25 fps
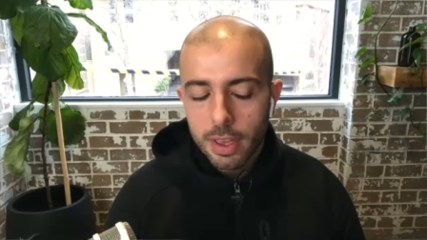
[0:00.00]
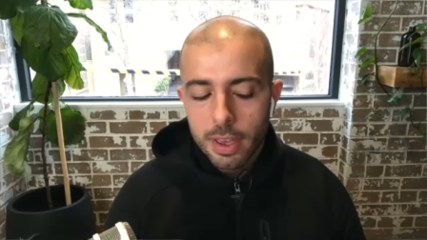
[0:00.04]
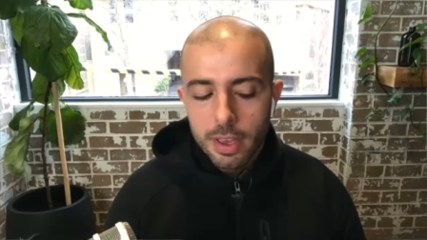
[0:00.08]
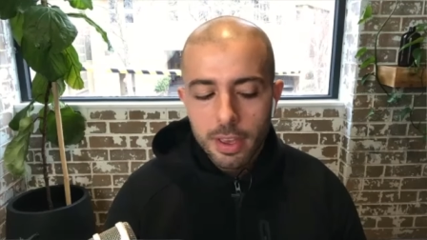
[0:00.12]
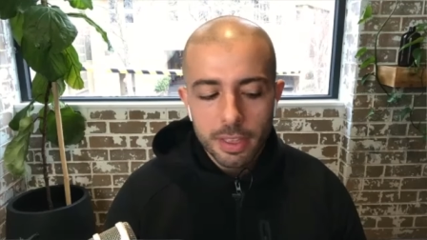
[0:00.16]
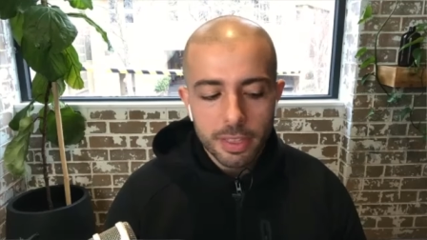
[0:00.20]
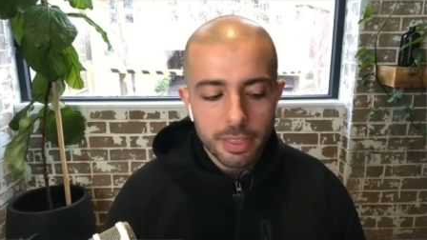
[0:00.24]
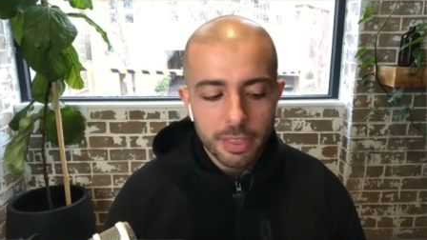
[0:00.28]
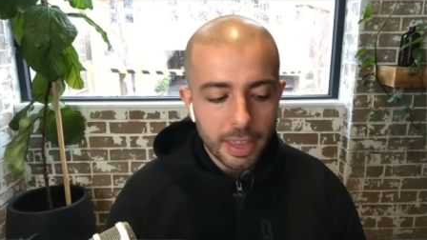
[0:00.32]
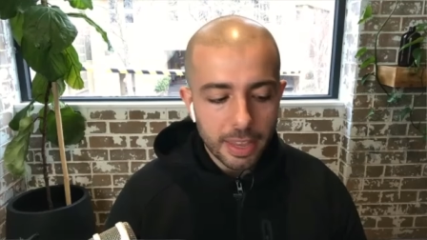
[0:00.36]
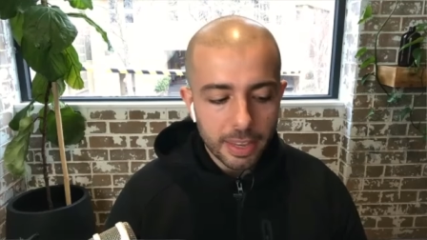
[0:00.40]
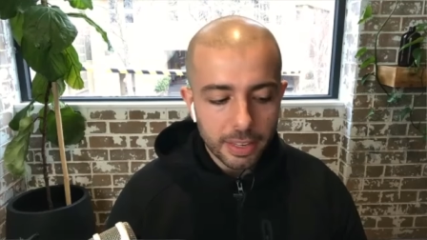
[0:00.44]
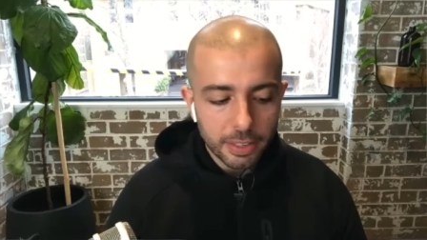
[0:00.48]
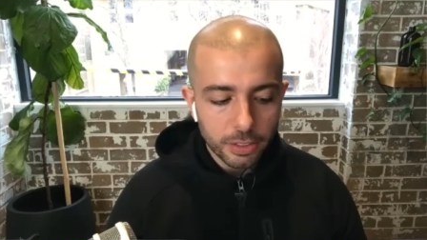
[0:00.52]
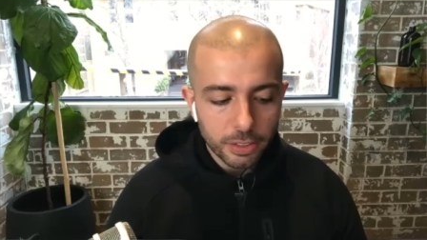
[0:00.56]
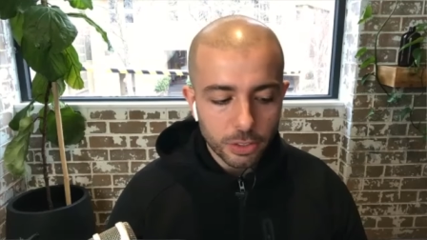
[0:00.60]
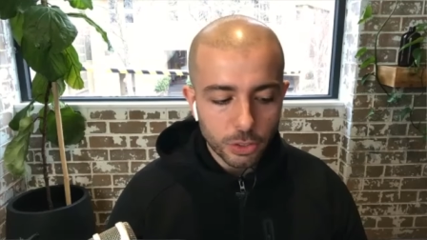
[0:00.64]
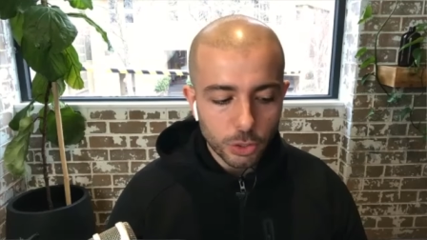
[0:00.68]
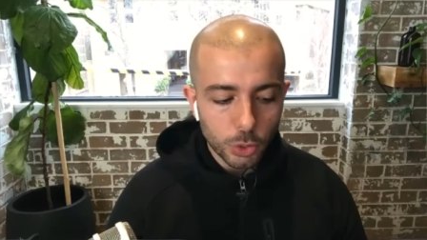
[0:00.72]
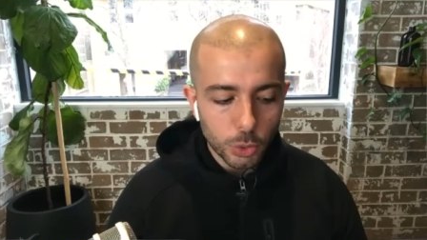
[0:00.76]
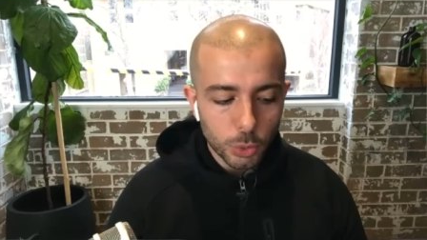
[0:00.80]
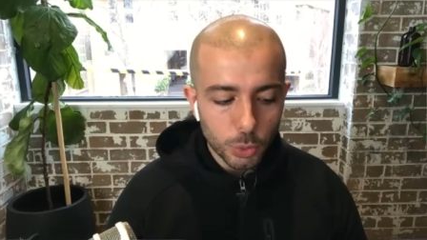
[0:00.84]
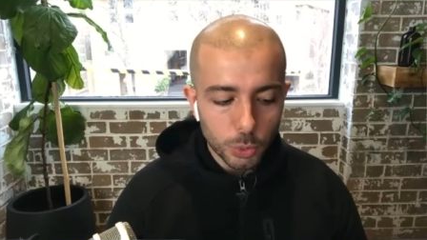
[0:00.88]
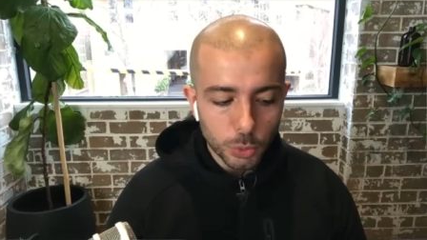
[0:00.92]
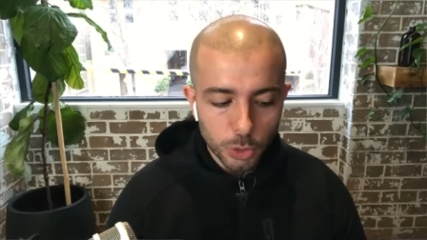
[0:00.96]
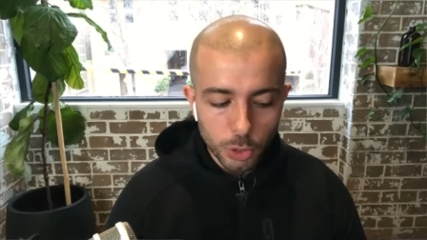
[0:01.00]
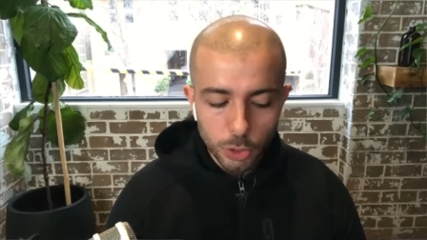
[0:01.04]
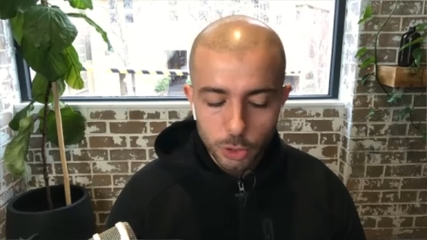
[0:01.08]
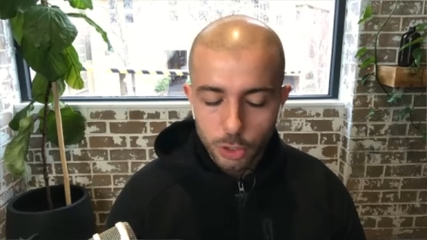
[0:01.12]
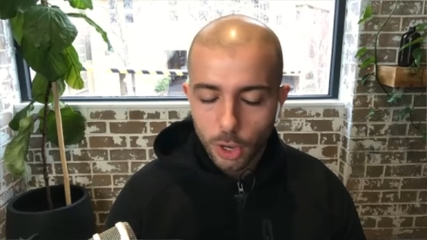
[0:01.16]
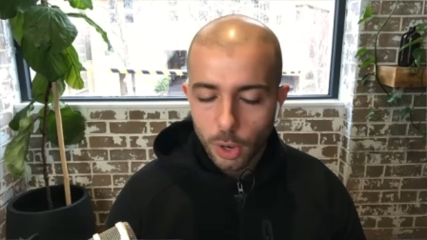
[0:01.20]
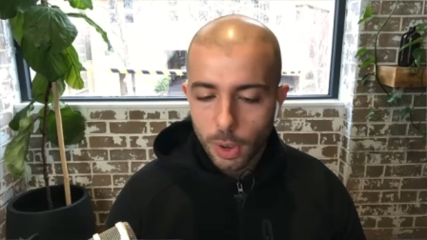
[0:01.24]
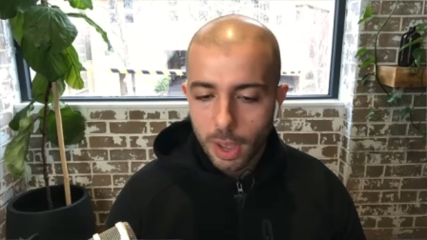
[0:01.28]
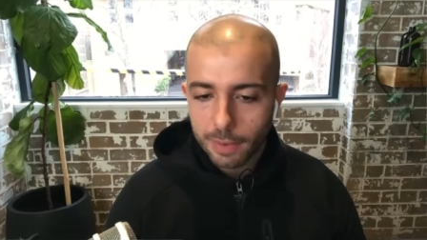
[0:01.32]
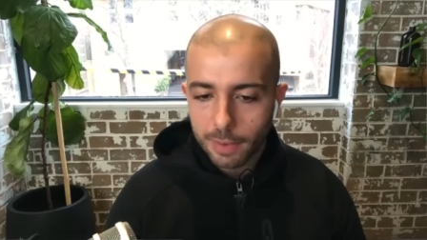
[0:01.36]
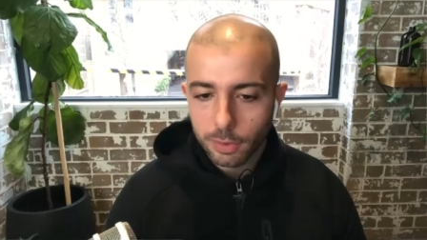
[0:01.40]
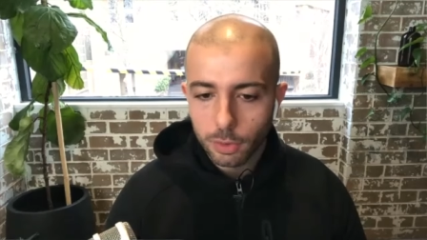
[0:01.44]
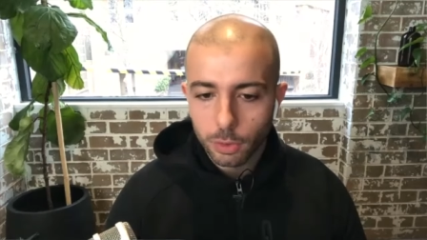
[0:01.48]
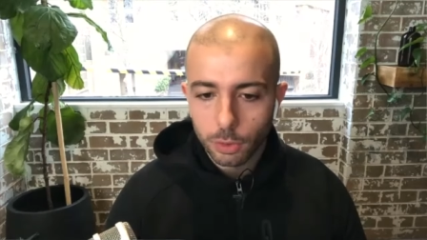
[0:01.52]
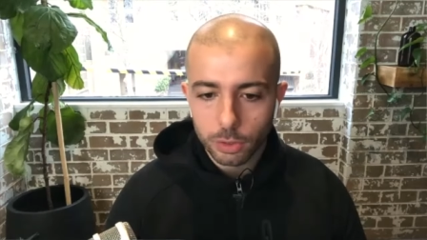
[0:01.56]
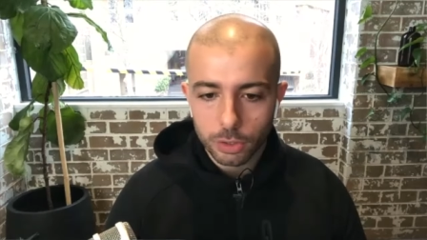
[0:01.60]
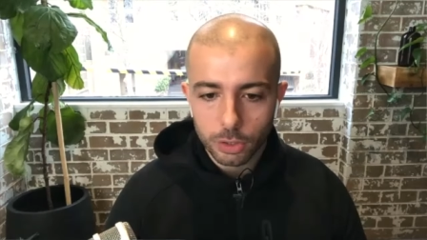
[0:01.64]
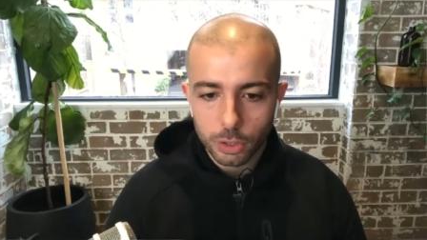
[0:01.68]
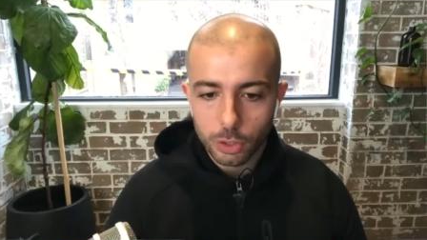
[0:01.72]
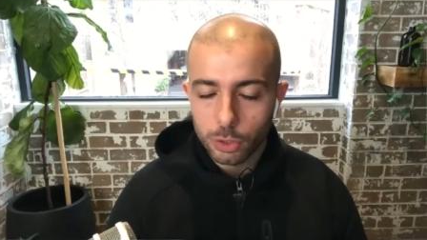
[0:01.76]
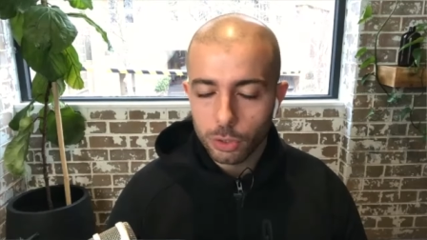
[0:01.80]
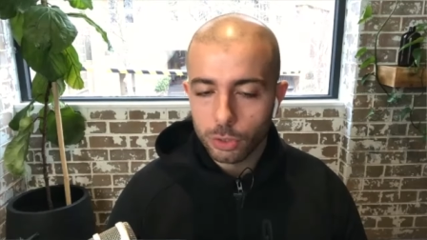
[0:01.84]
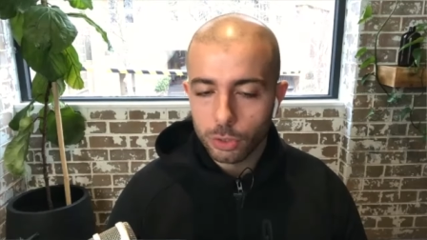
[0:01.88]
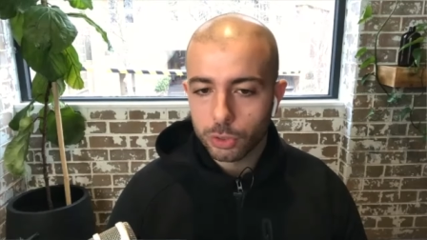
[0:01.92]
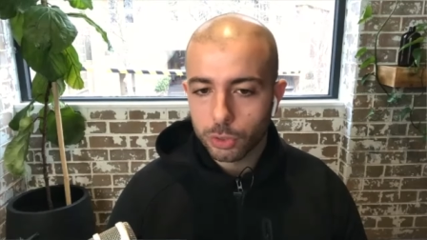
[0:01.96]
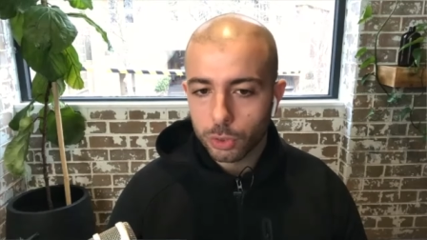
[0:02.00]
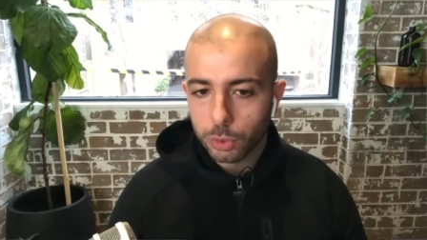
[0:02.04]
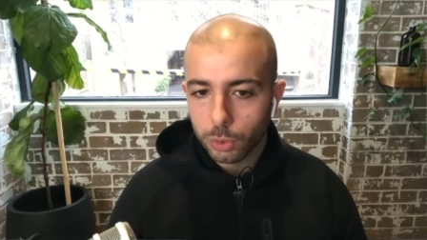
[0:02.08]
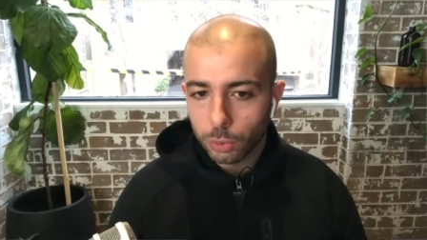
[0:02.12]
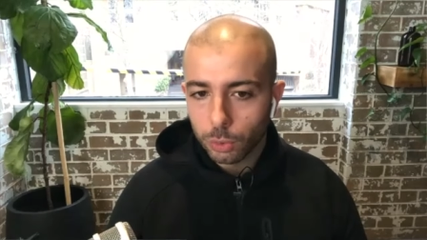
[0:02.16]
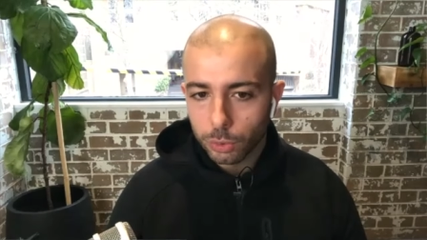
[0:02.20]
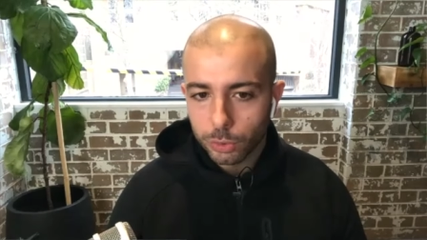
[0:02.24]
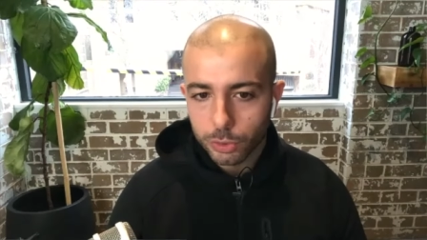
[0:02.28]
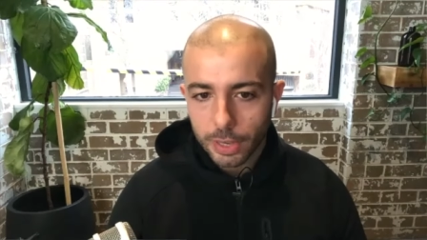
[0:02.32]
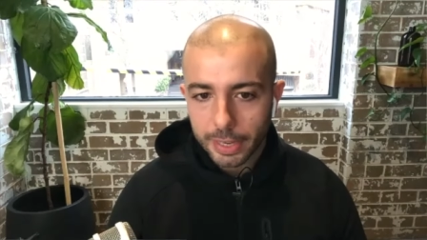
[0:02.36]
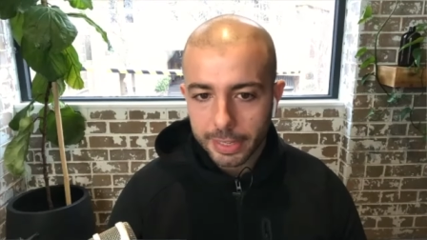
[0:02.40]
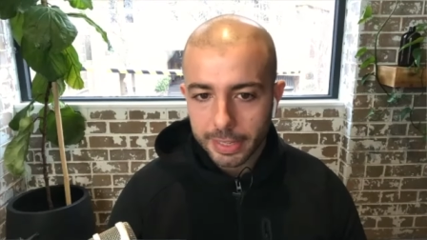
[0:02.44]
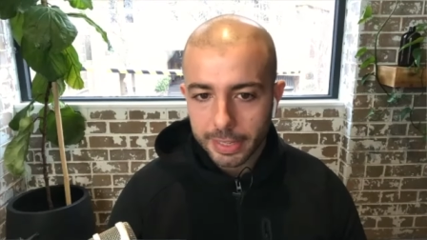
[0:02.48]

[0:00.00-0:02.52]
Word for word: Then you, you go have a look, you use tools like